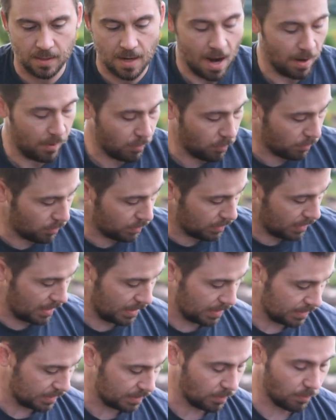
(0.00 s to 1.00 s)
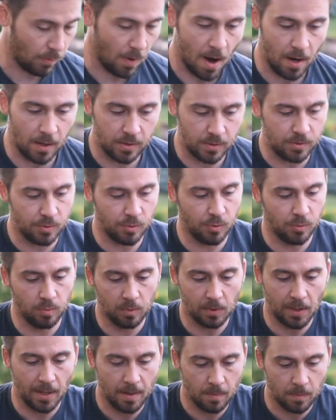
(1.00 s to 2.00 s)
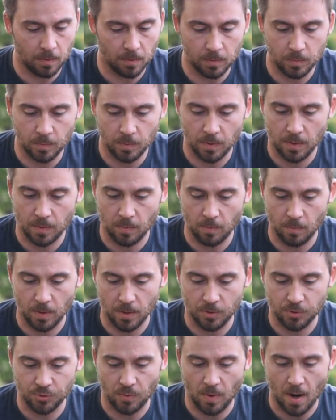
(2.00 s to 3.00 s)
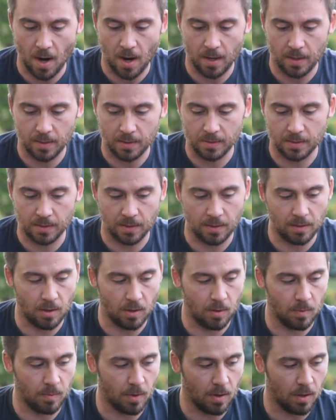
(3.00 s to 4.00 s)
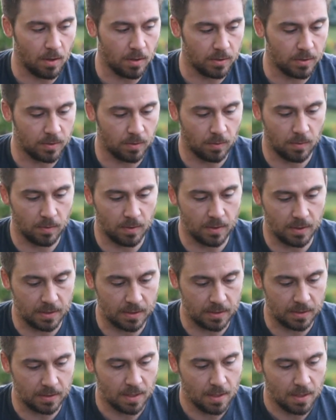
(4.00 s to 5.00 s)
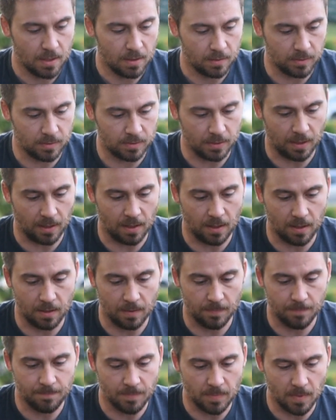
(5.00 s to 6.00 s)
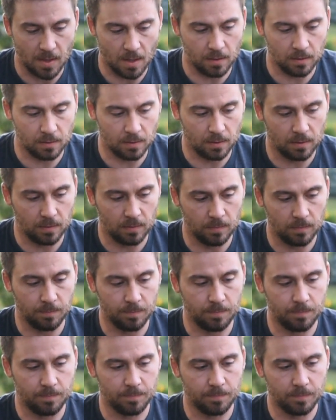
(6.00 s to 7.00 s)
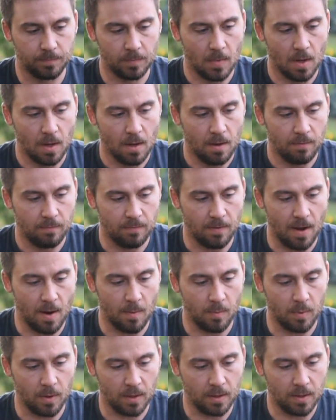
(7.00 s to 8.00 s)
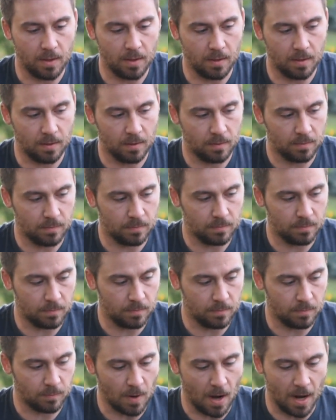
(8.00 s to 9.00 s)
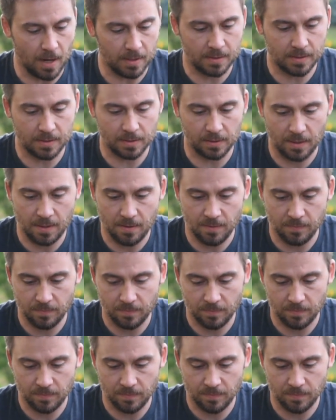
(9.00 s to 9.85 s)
not only is the rod tube labeled with which rod is in there, but also there's like a little fabric rod sleeve,